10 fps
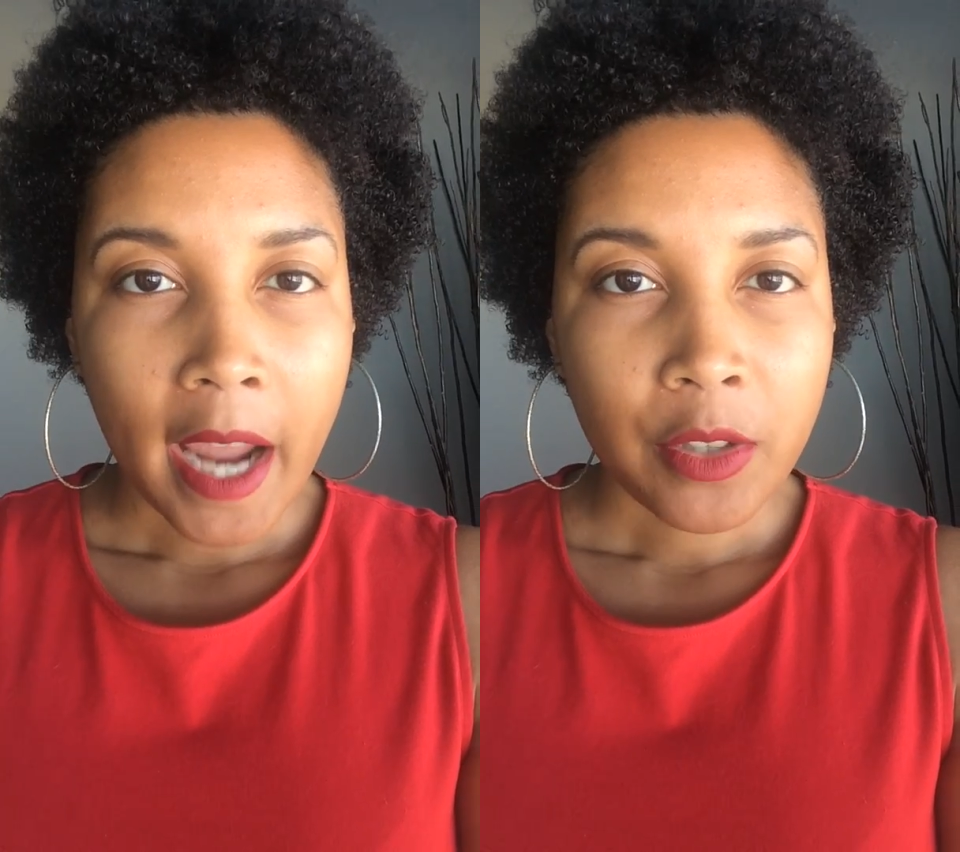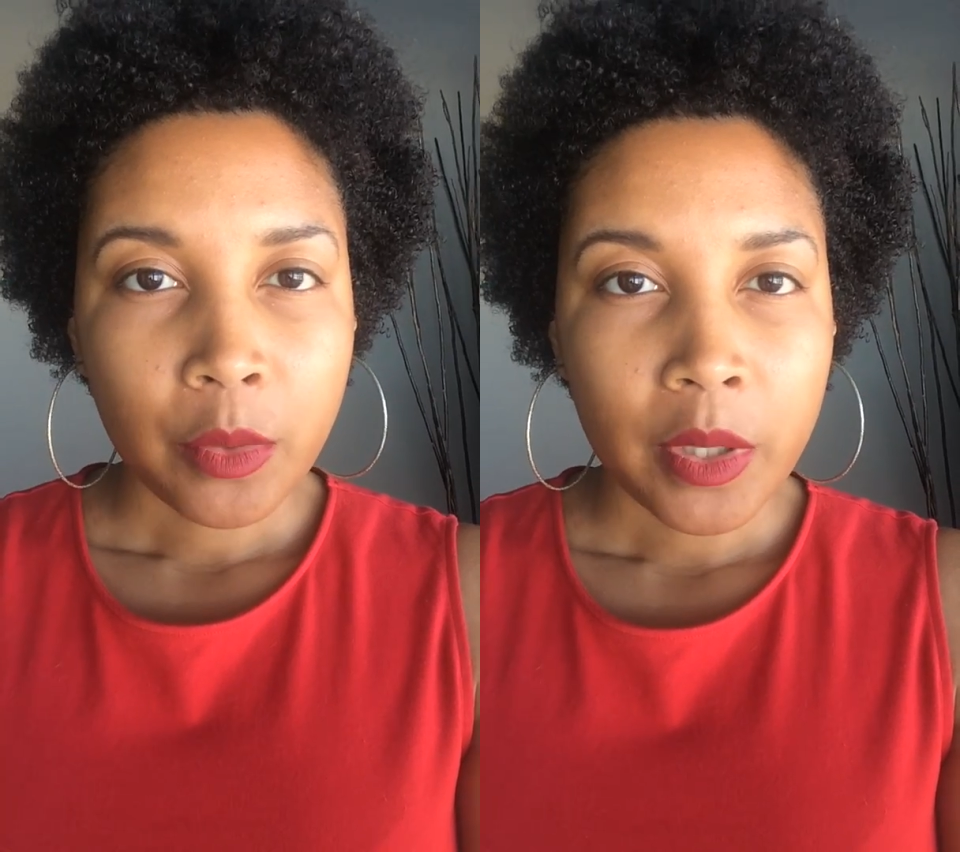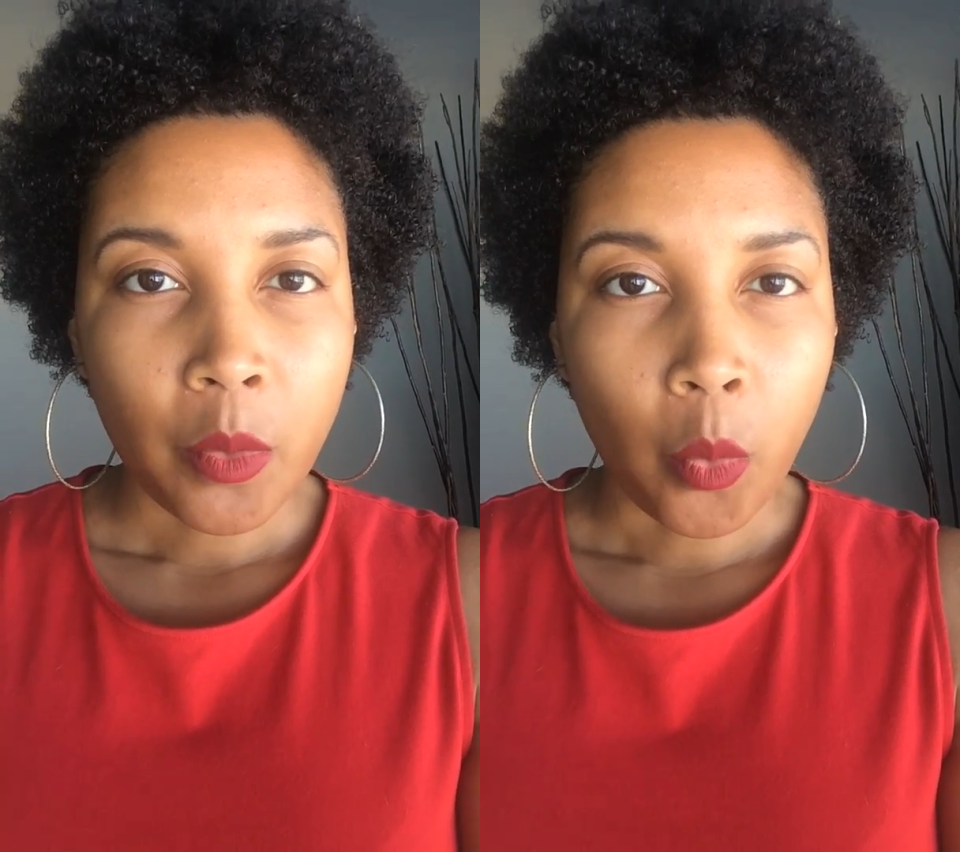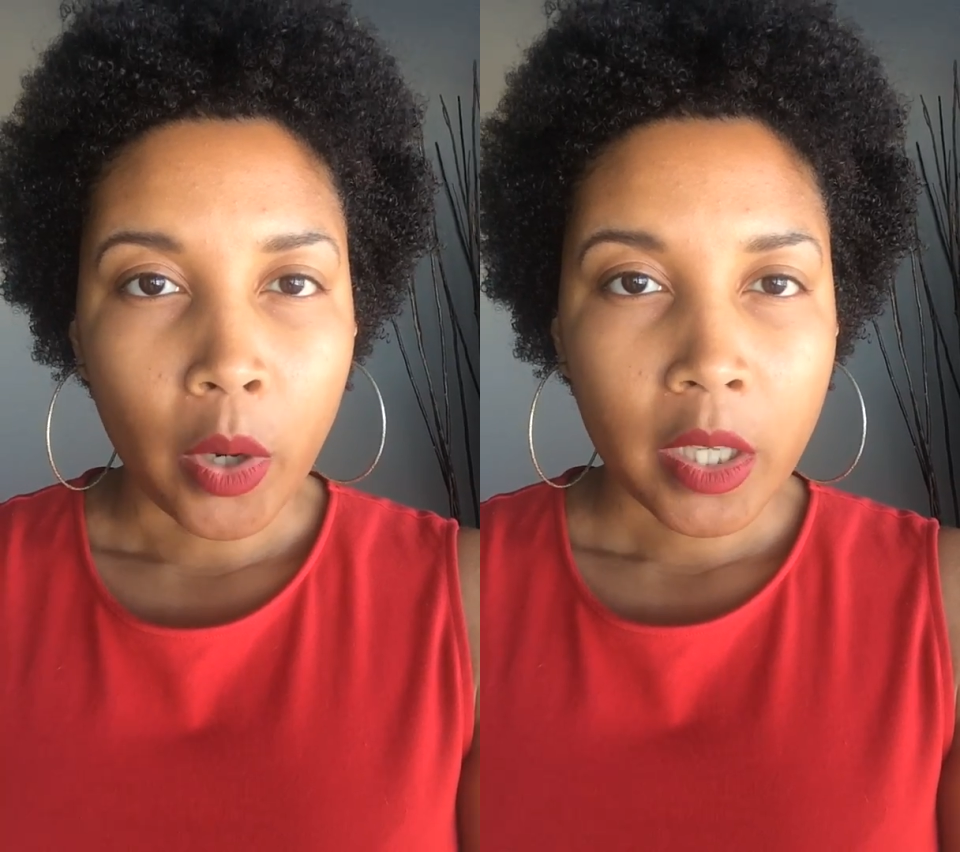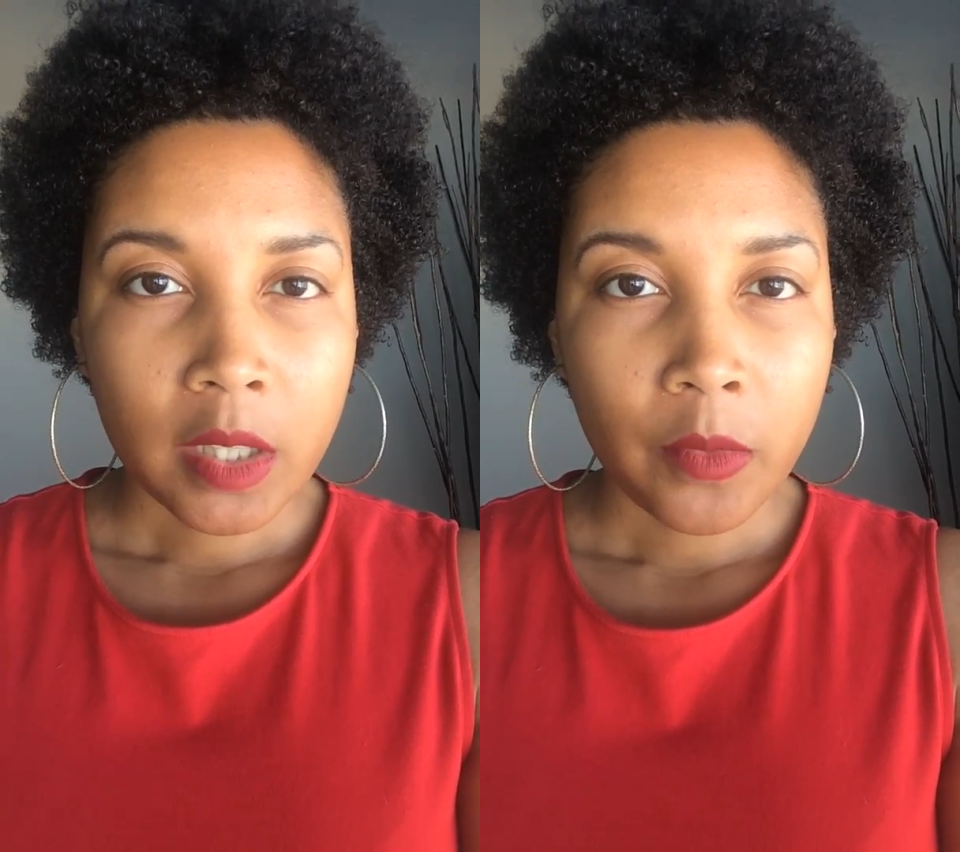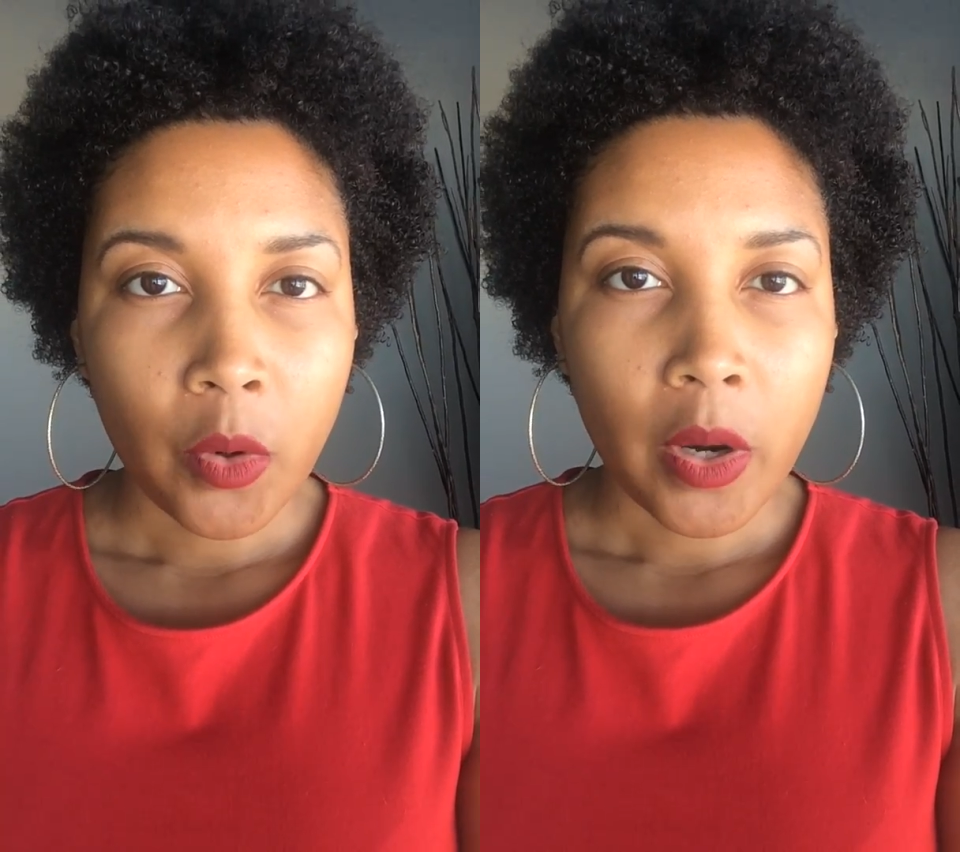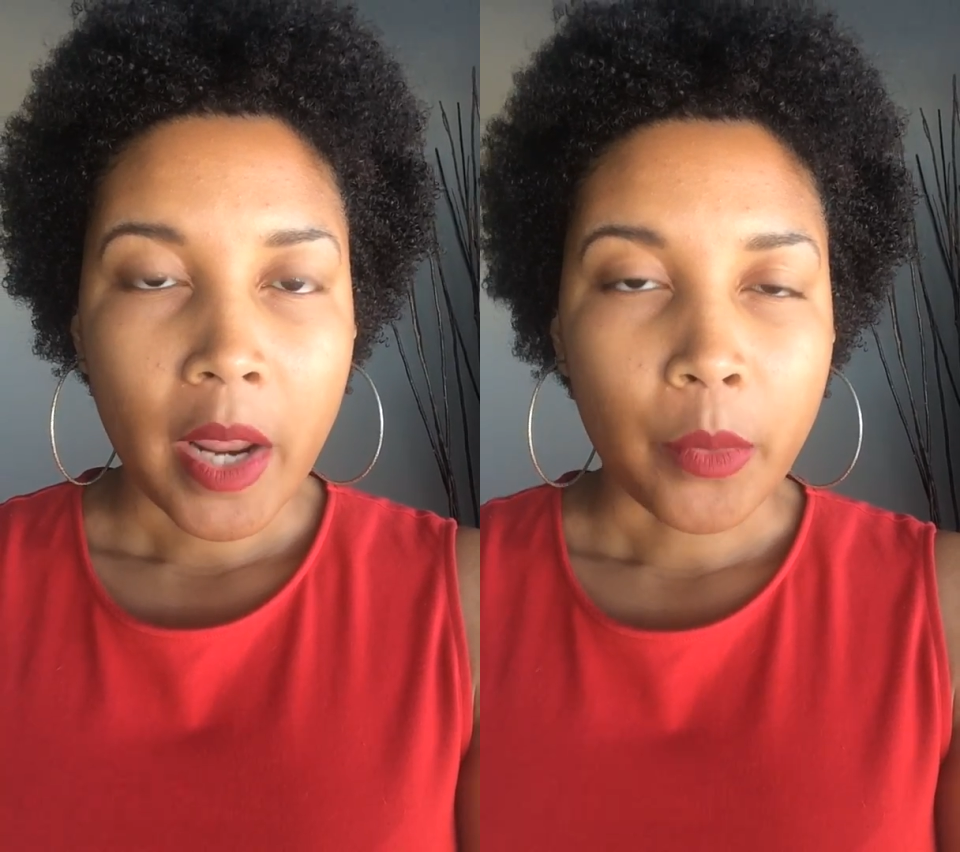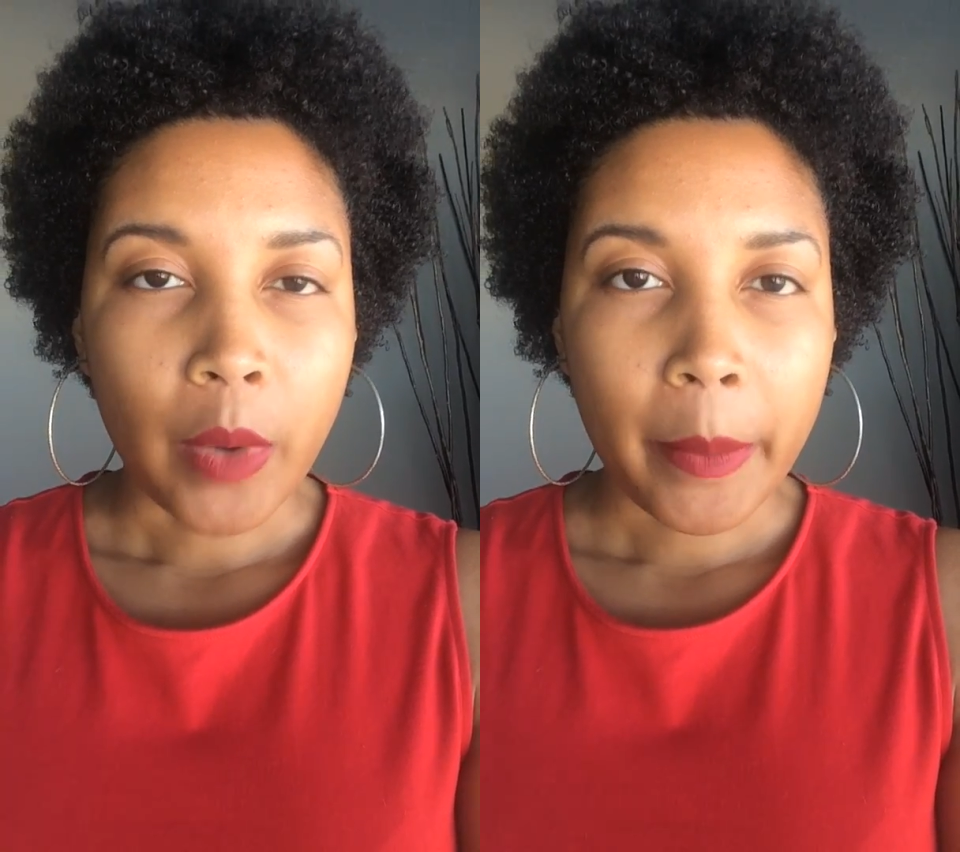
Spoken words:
actually works for and